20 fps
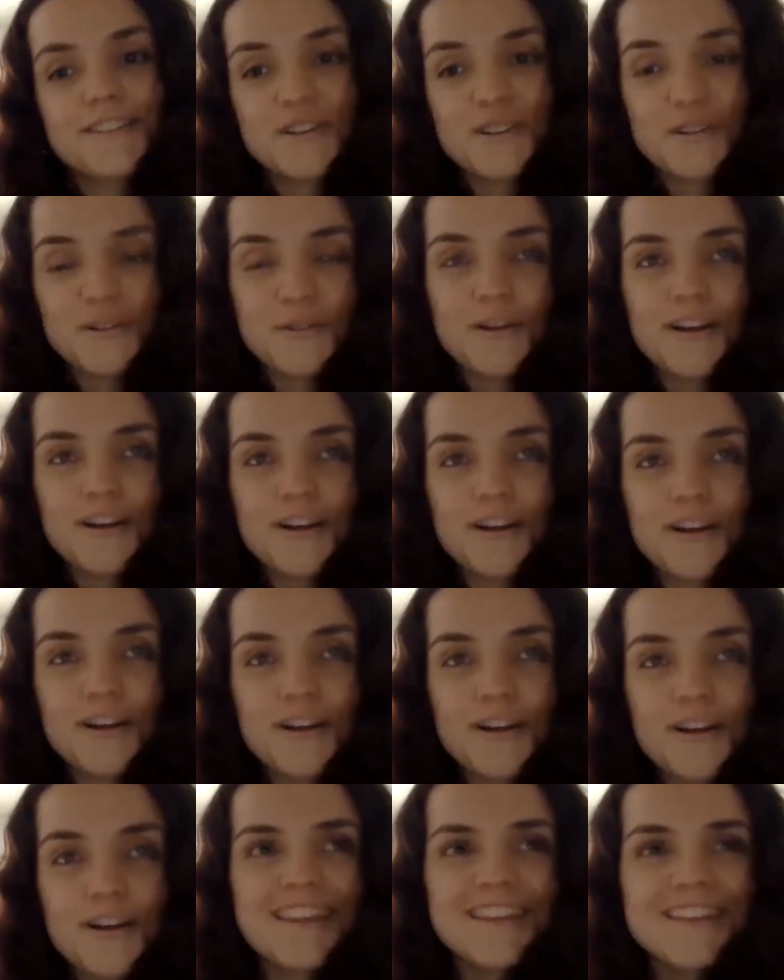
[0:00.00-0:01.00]

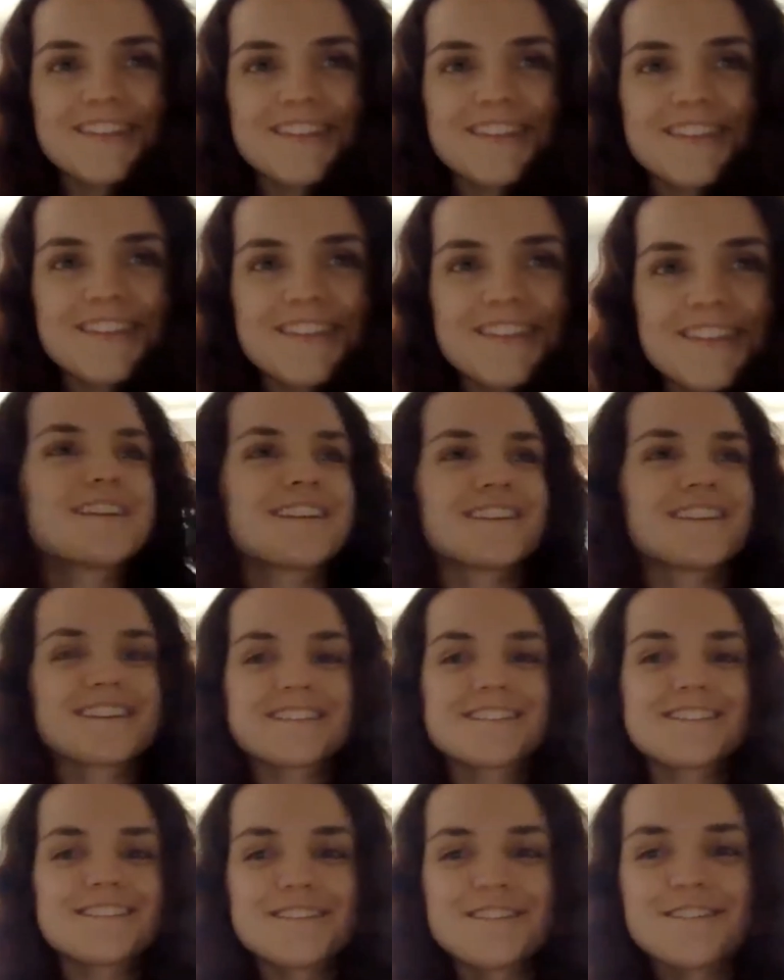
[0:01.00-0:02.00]
question. There's so many
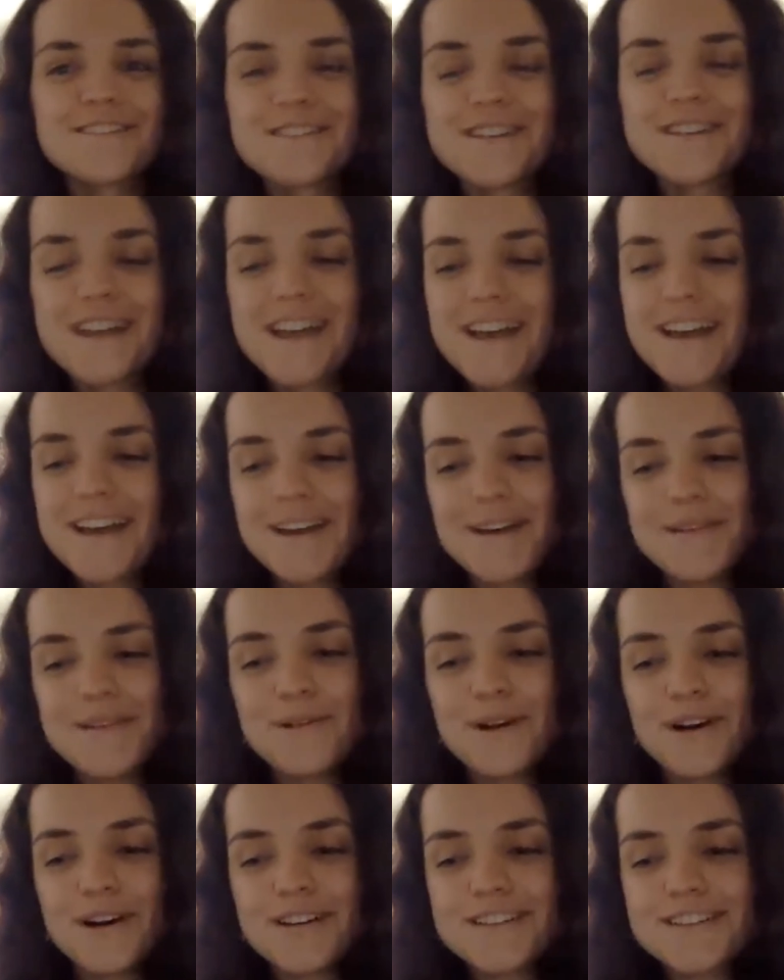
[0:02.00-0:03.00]
things to do in
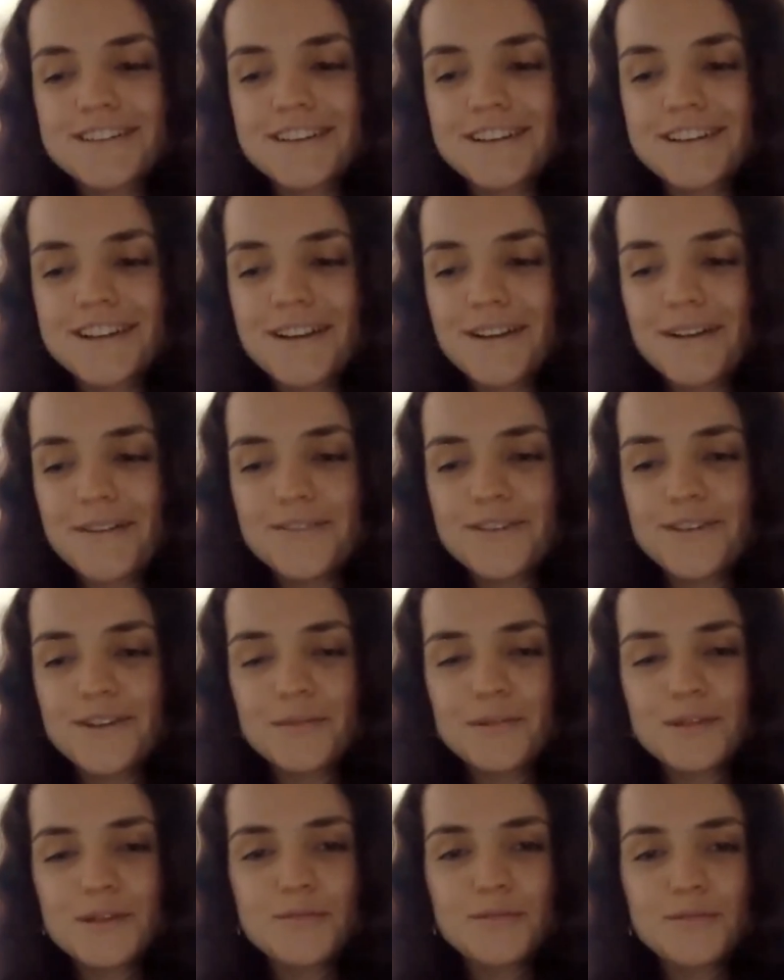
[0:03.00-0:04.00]
Boston, and I feel
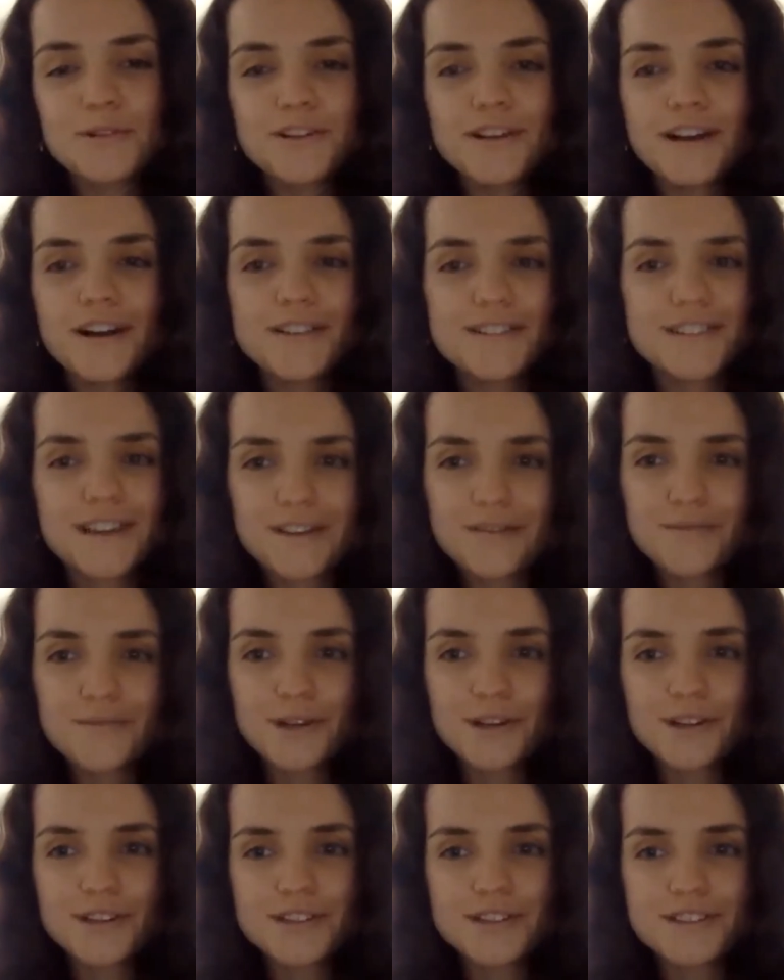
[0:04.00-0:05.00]
like people outside of
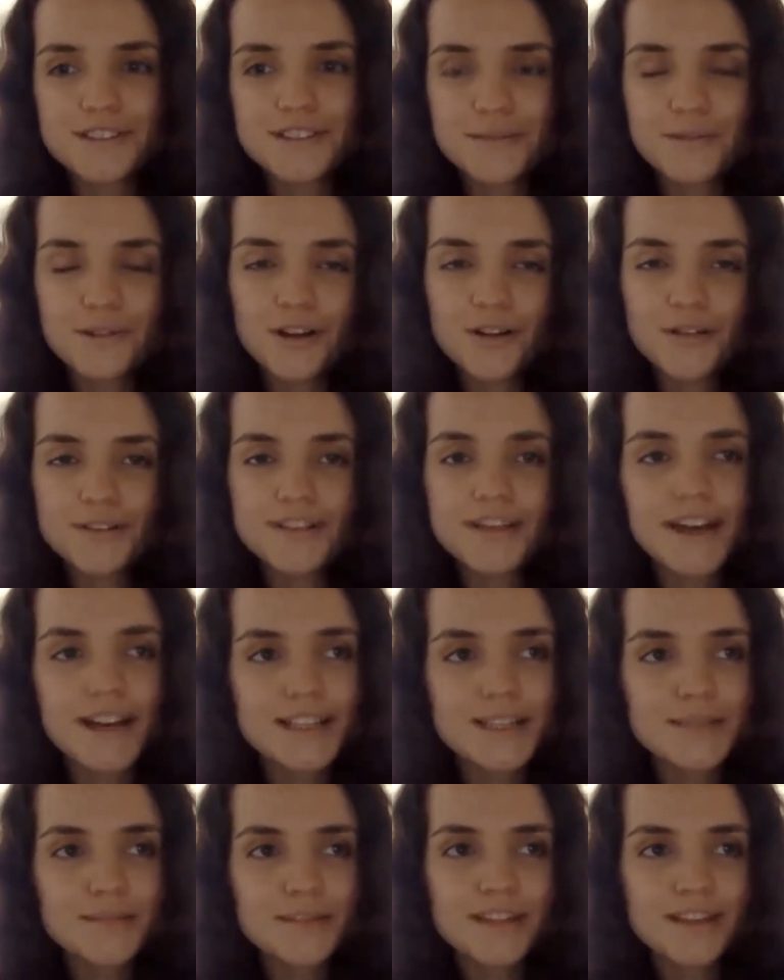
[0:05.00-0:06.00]
Boston will always
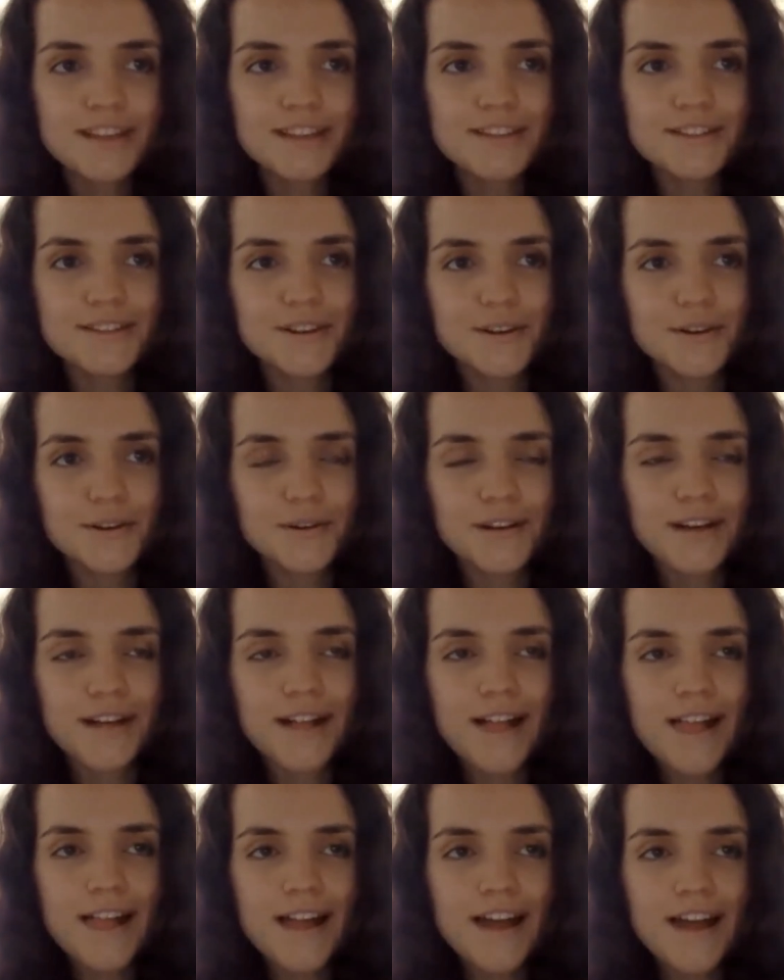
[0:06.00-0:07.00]
ask me this. So
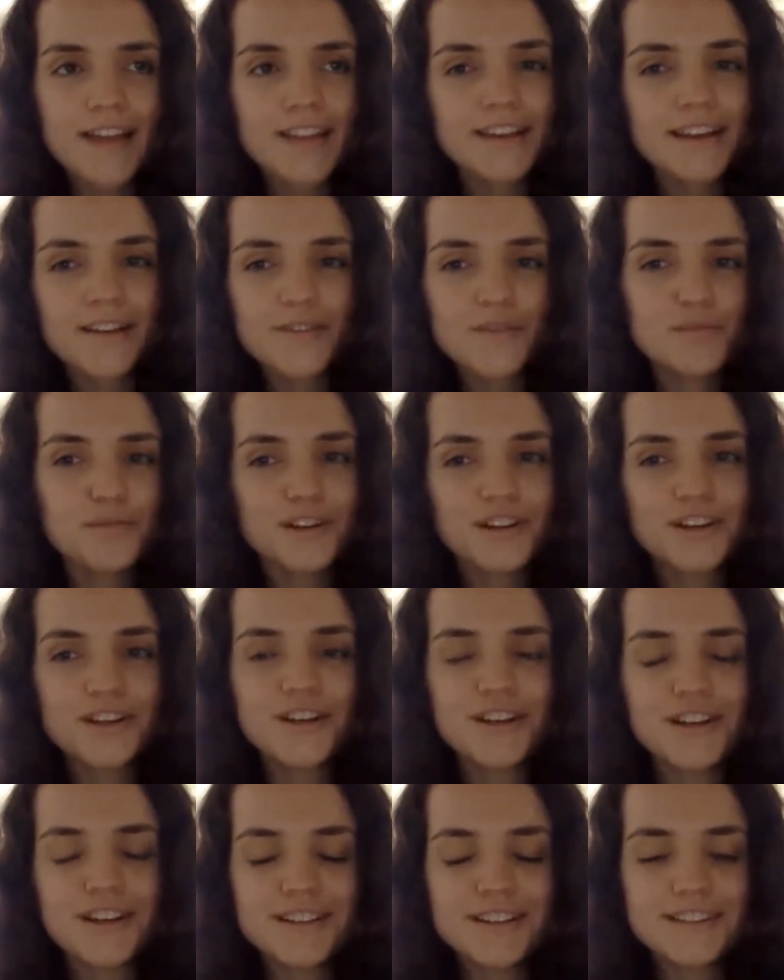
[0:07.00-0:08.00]
I think I have a pretty good
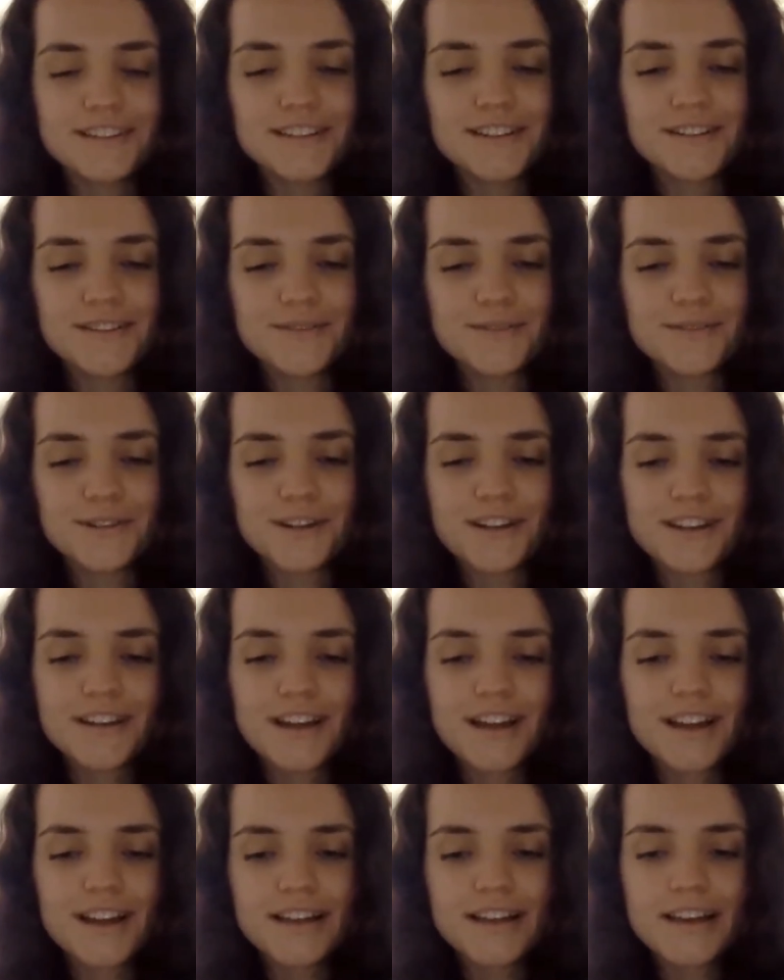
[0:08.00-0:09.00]
idea of what
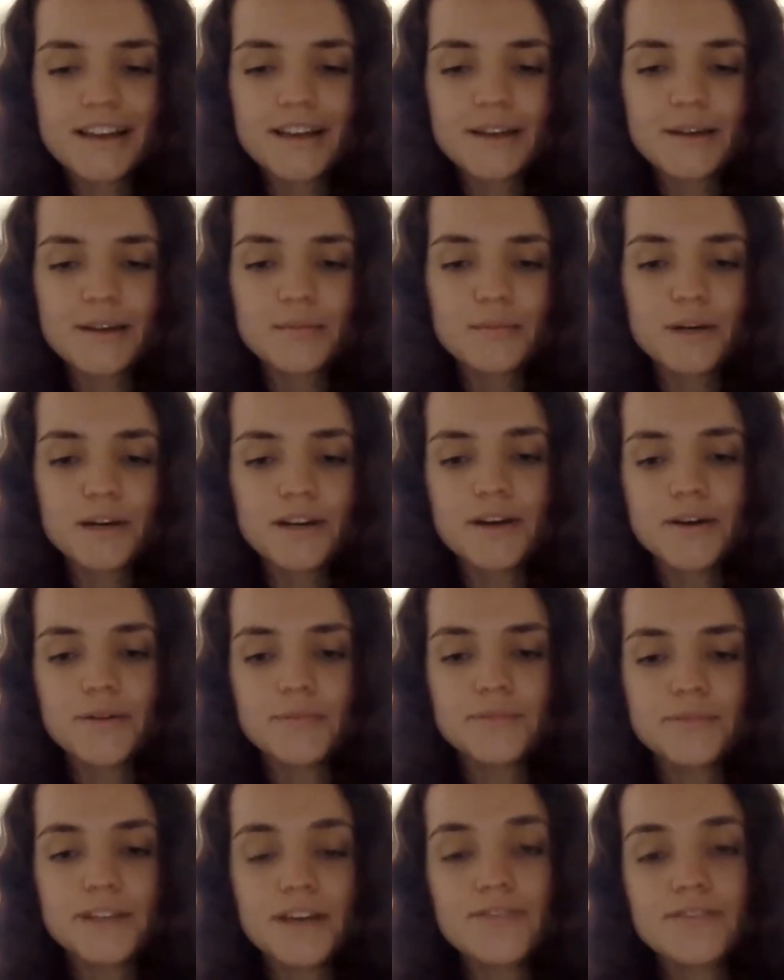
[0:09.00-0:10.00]
I like, but
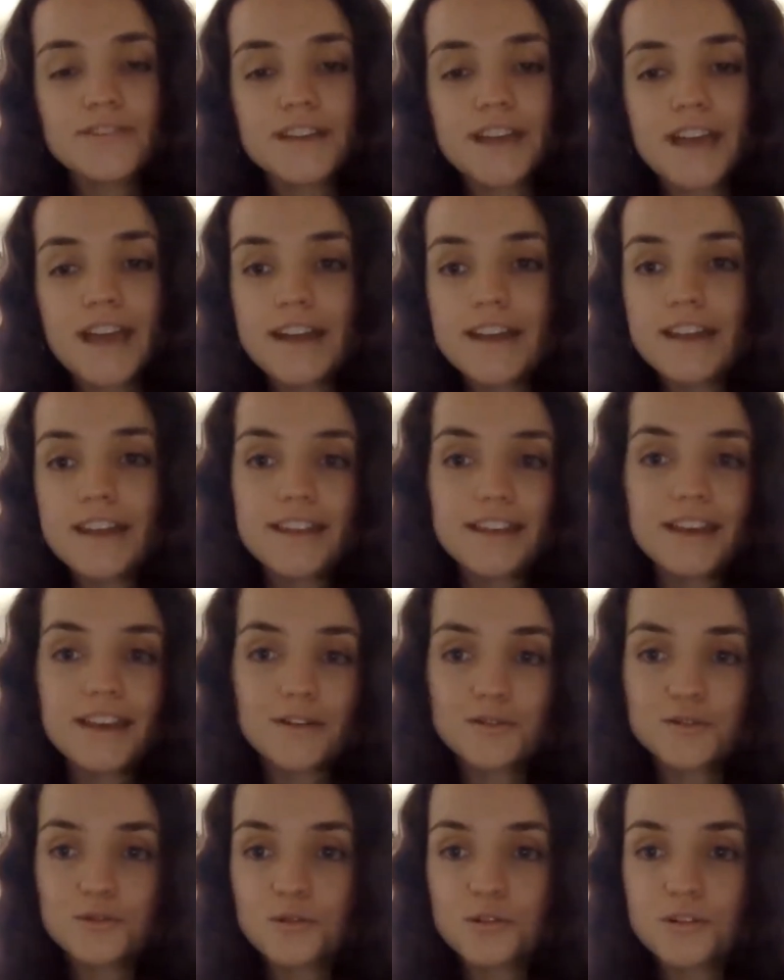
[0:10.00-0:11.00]
definitely anything
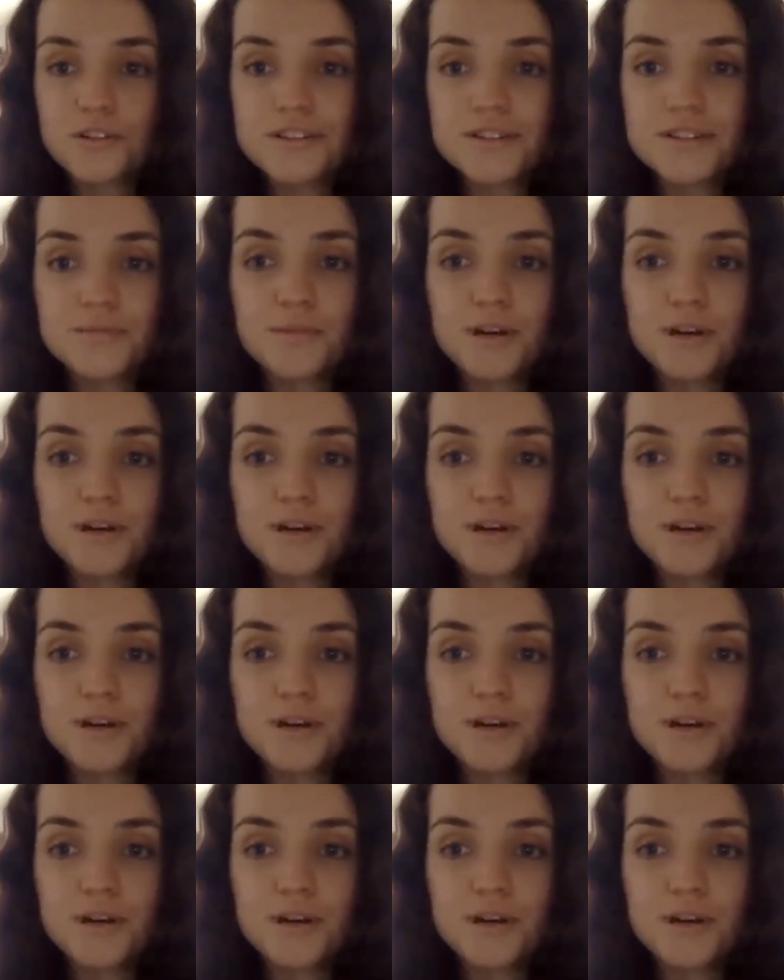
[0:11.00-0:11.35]
outdoors.